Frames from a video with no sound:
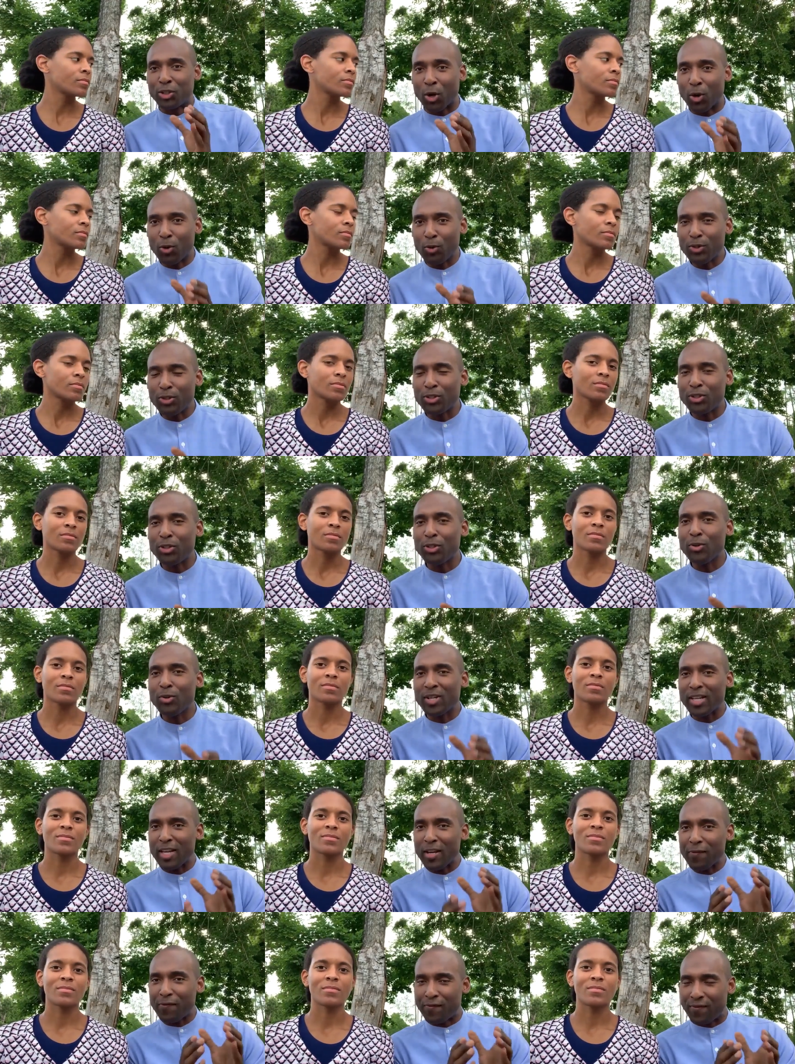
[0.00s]
Speaker 1: don't
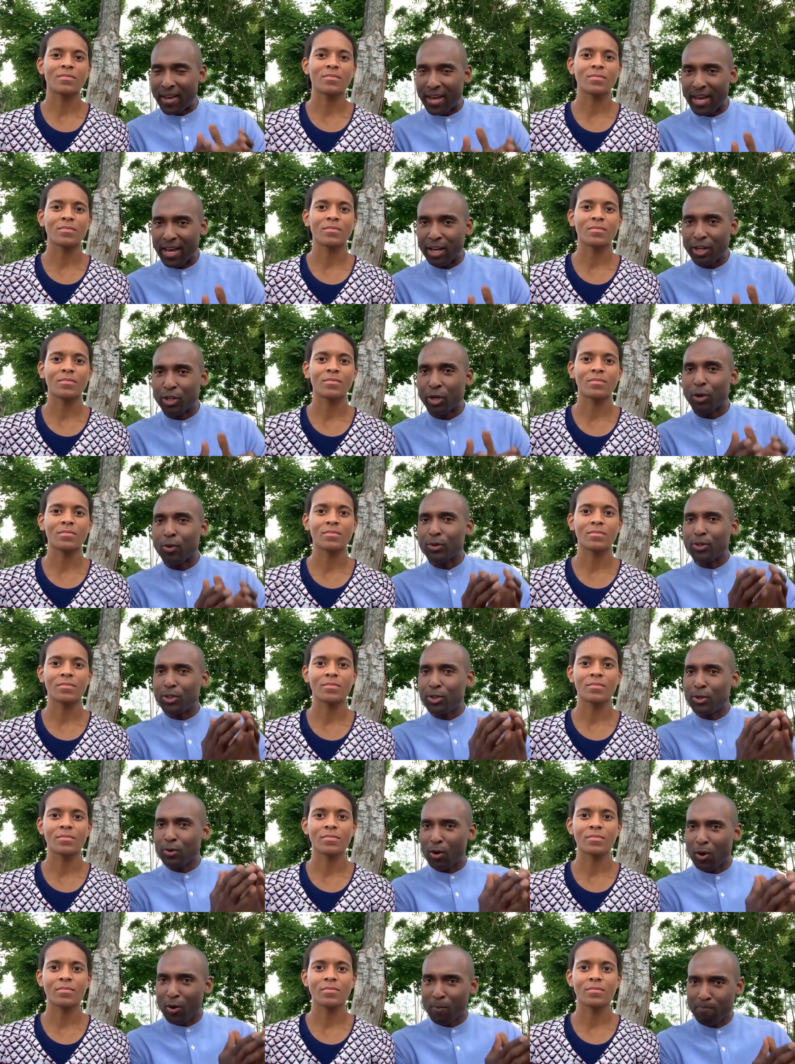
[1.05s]
you evade, don't
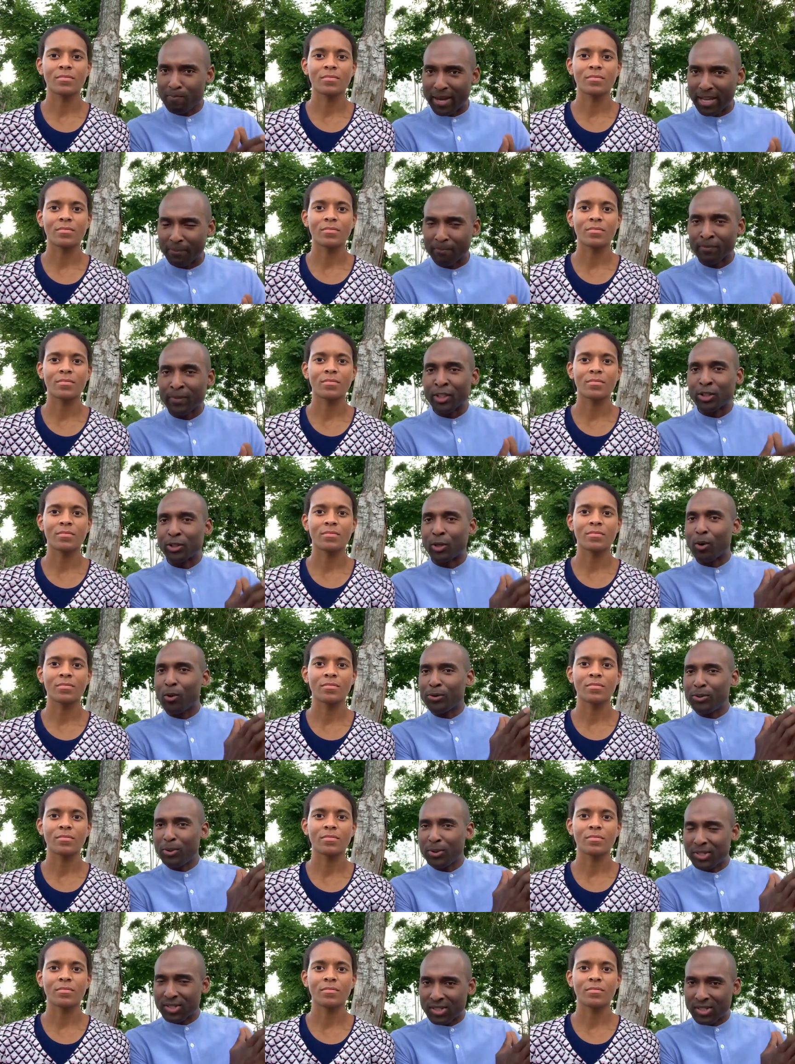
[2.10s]
you omit,
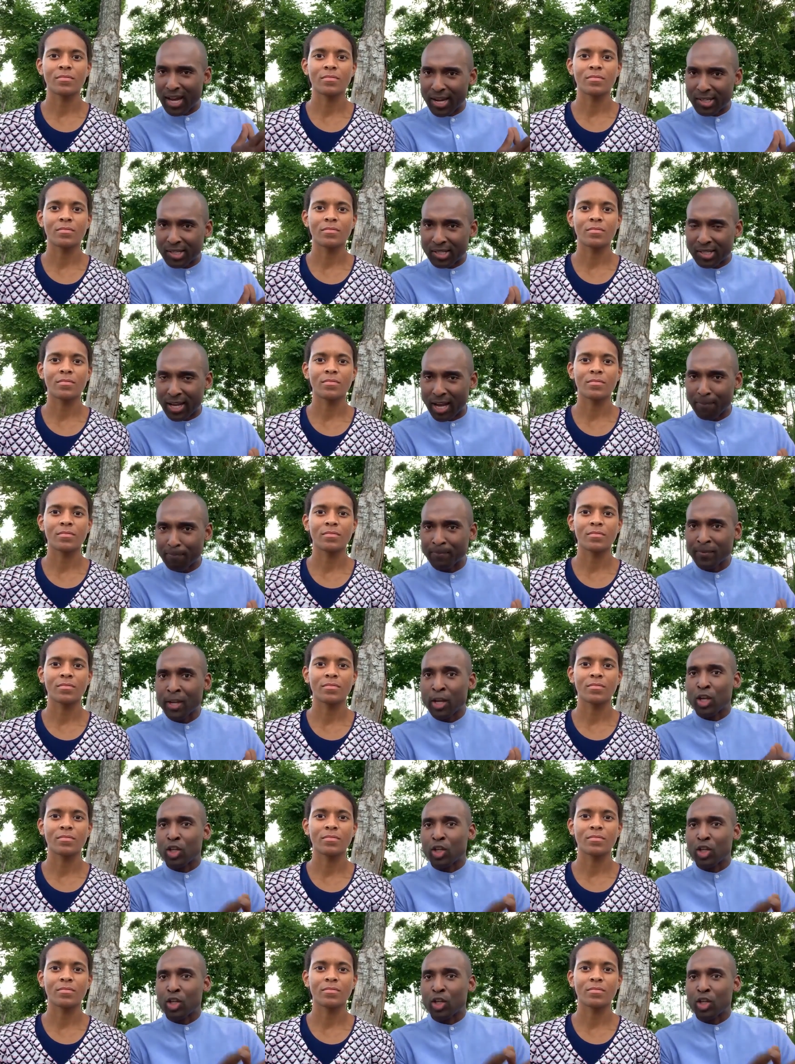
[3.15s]
don't you sidestep.